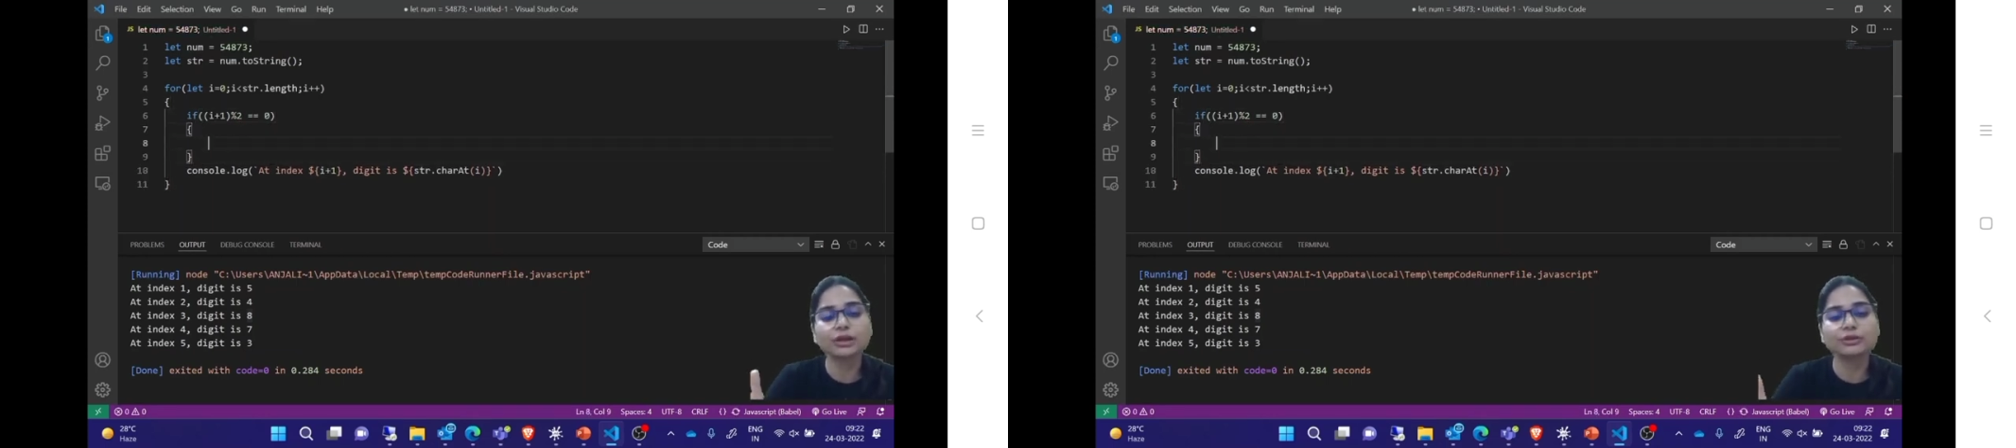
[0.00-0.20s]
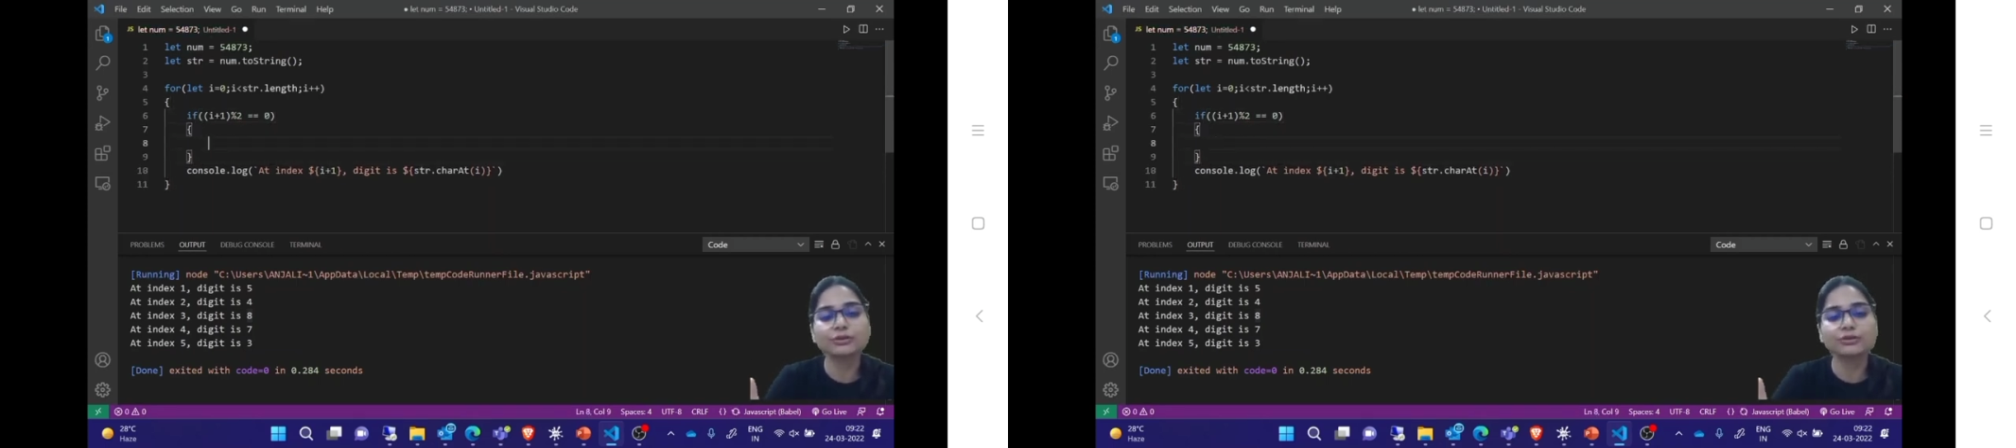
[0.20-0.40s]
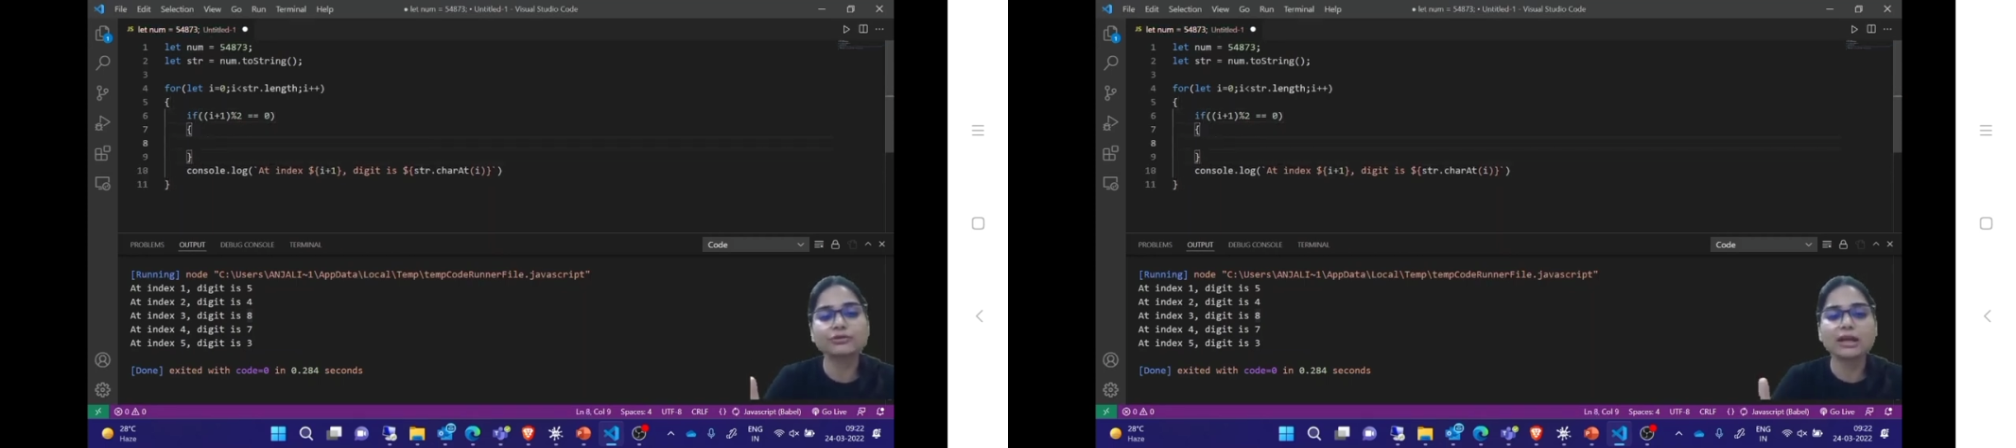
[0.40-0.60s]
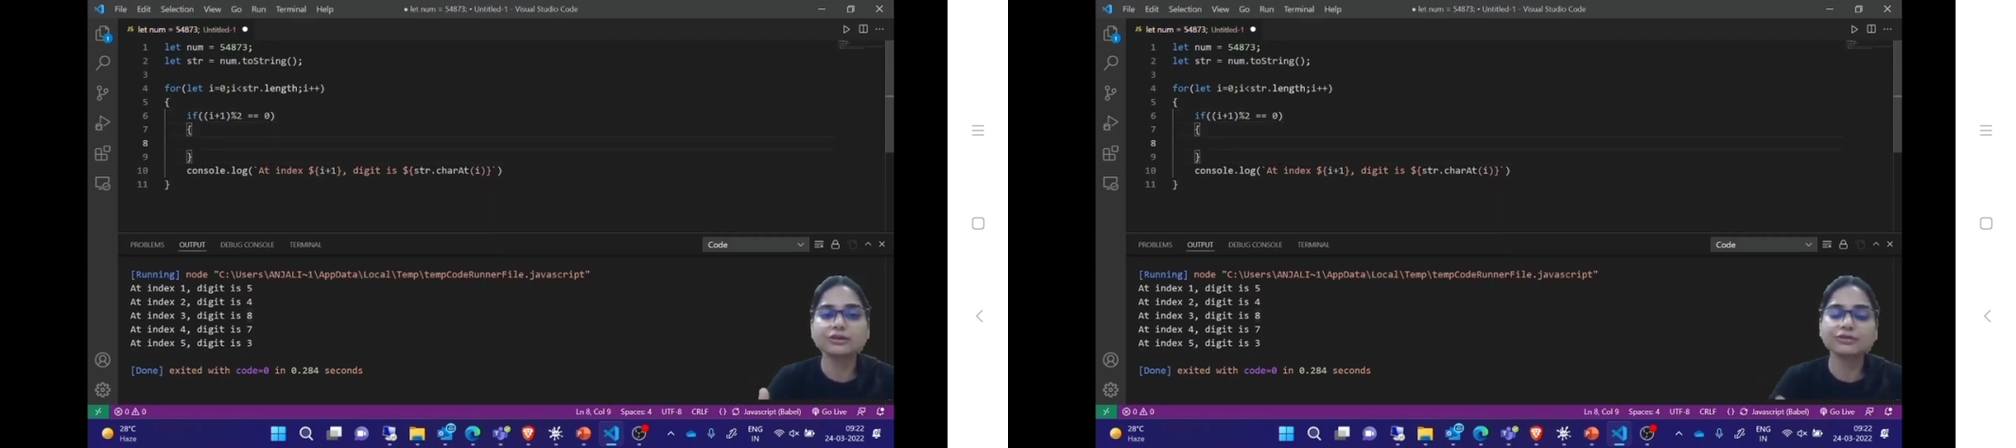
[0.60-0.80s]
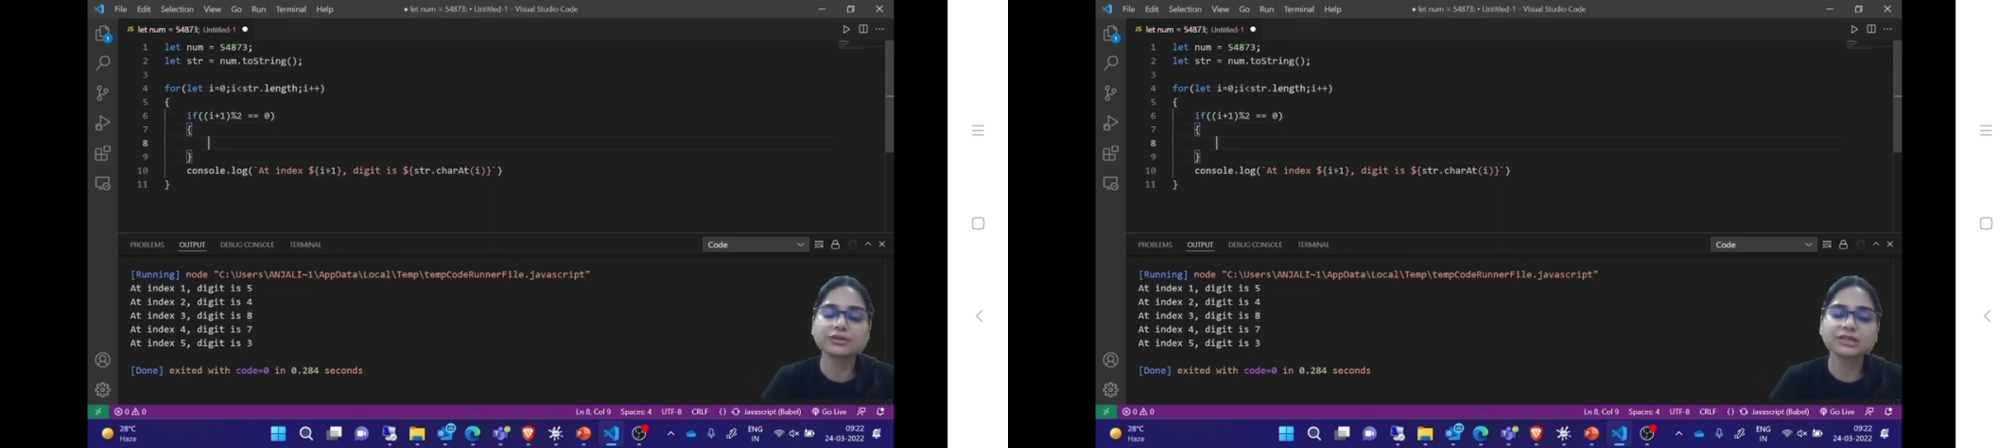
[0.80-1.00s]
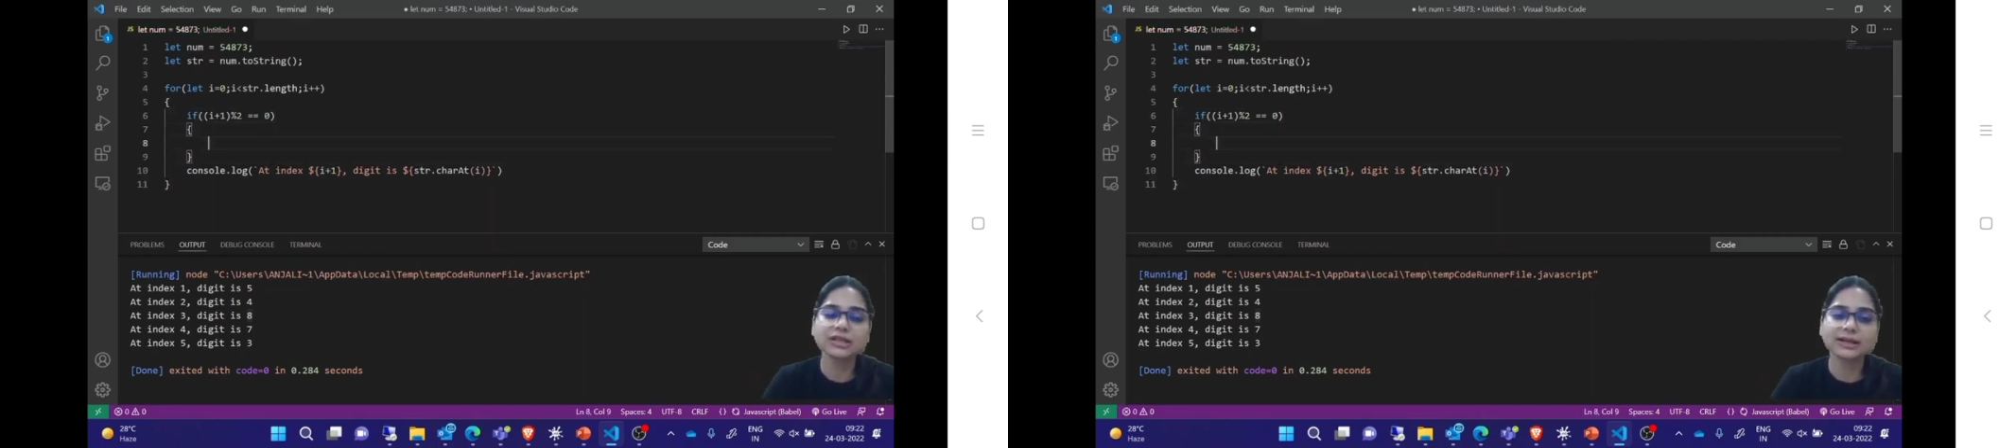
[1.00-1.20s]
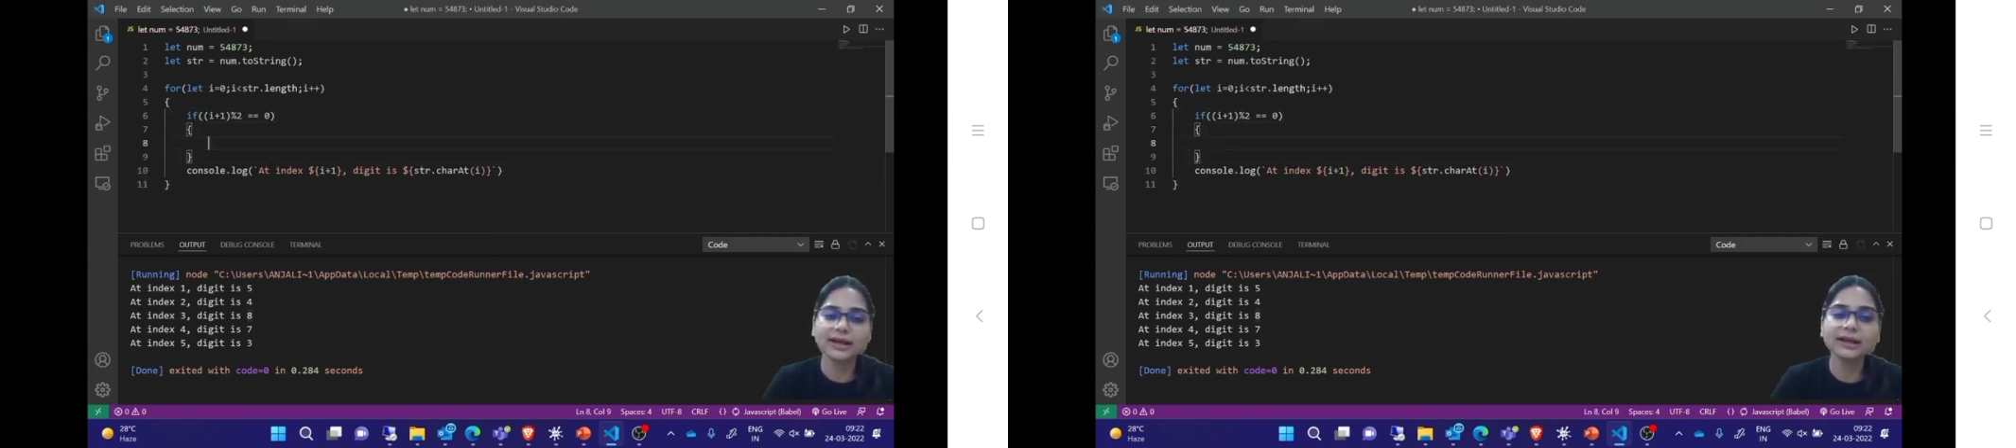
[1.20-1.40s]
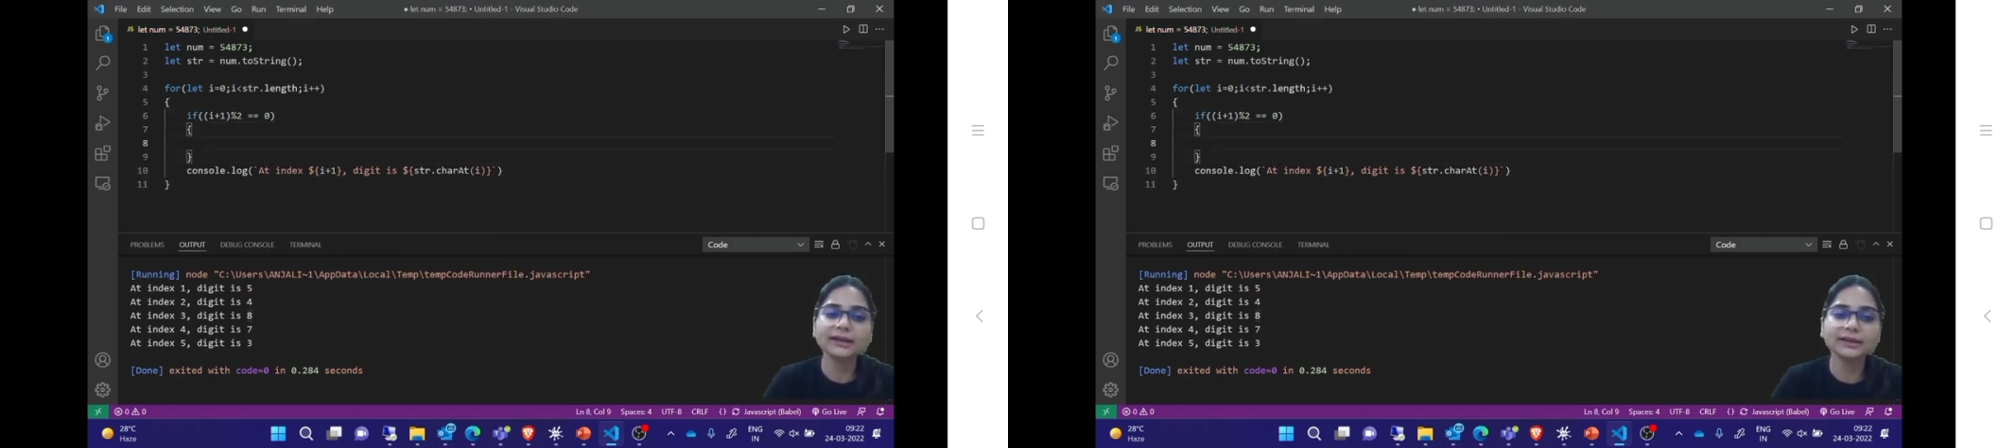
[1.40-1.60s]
those values which are at